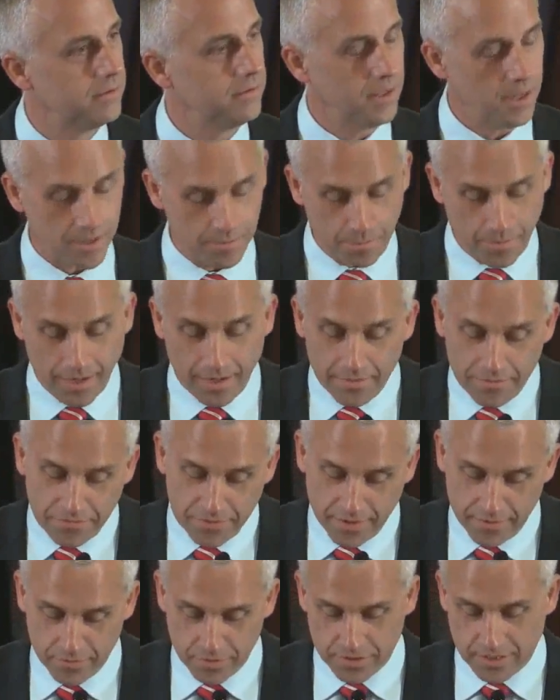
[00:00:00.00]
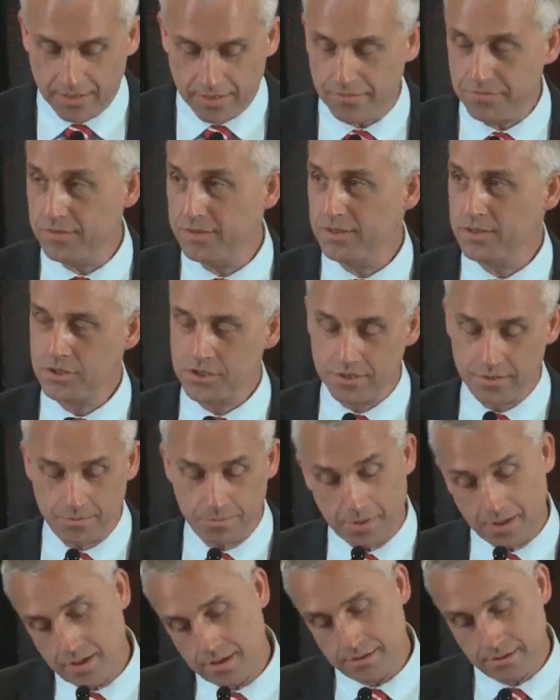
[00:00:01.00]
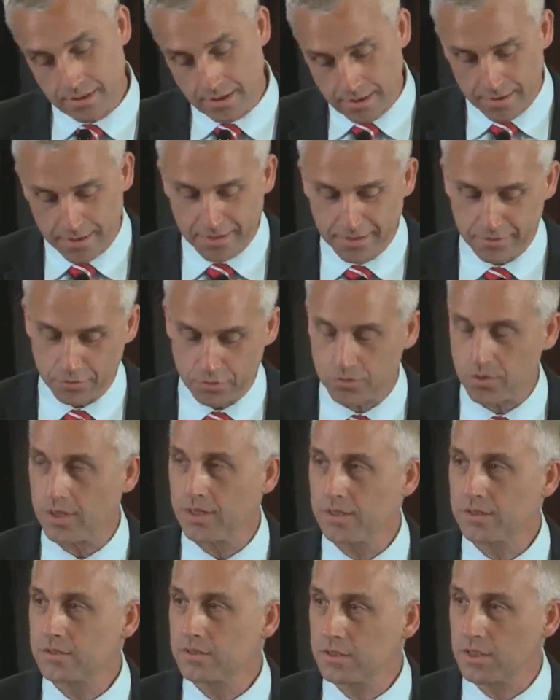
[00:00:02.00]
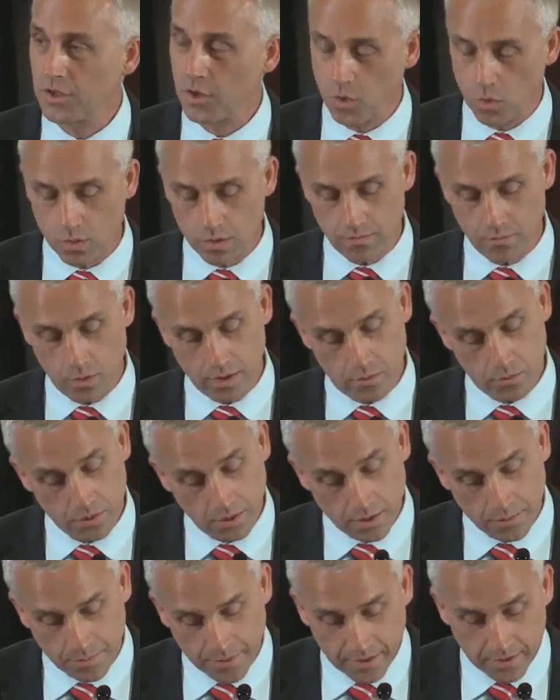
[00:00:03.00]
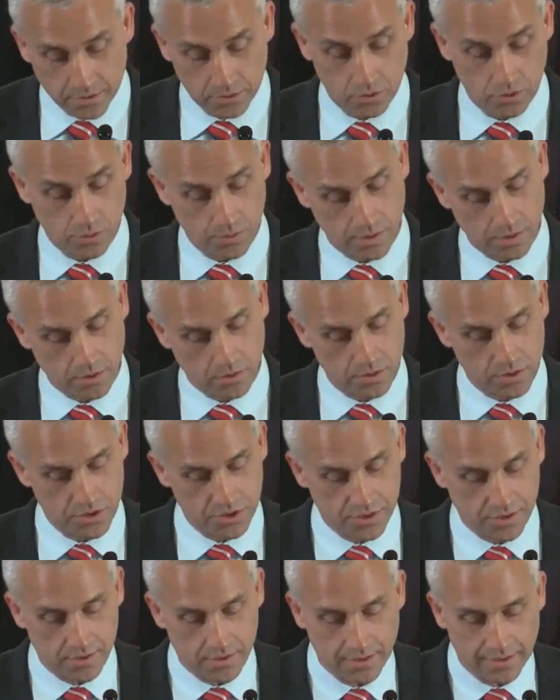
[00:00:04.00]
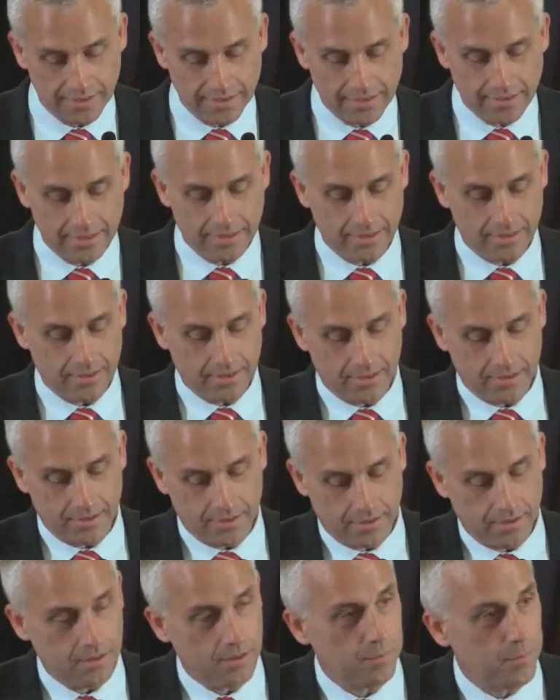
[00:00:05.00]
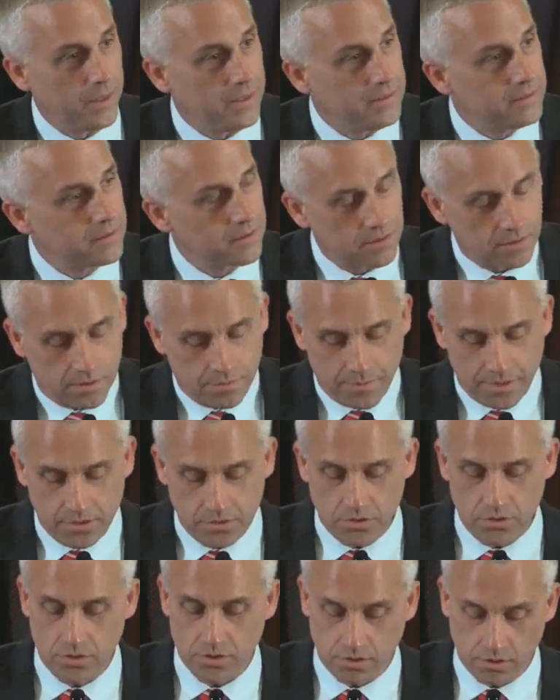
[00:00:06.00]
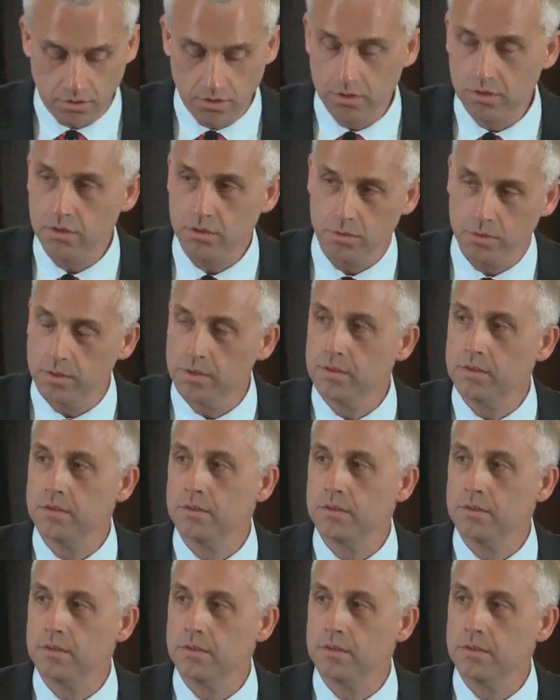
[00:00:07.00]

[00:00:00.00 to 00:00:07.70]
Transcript: And my favorite definition, because I think it strikes at the core of what it really means to a Christian, basically means to glue.